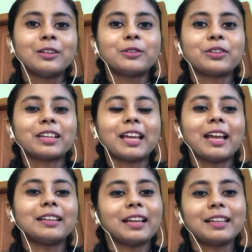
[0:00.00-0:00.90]
okay,
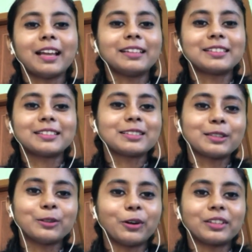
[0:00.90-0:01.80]
and I liked it a
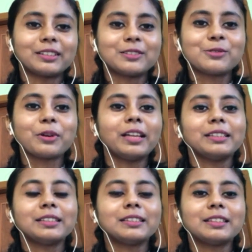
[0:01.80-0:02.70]
lot. So I
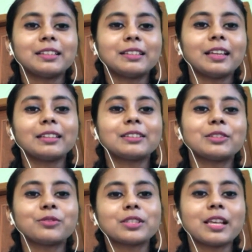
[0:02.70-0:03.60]
didn't, and like,
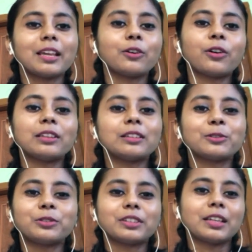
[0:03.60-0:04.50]
she was saying all the
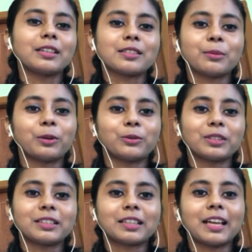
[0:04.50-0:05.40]
good things about
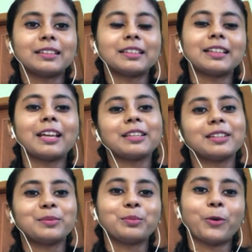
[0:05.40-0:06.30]
it, and then I
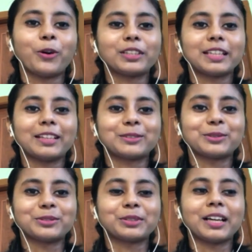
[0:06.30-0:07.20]
bought that
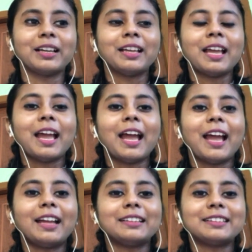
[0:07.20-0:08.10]
kurta.
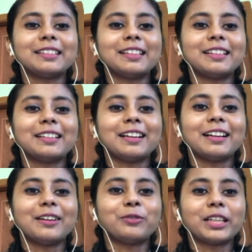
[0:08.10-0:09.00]
And then
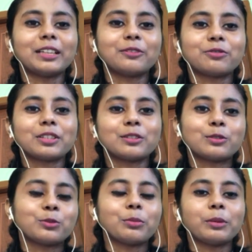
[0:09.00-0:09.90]
when I gifted it
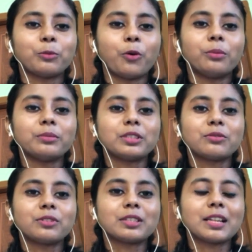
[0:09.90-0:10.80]
to my mom, she
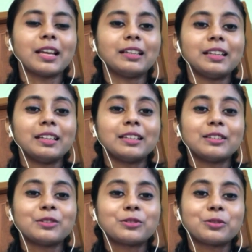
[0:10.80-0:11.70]
was like,
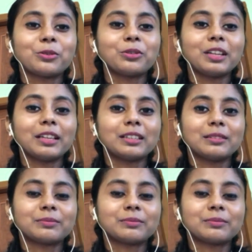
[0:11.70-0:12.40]
it's so, like,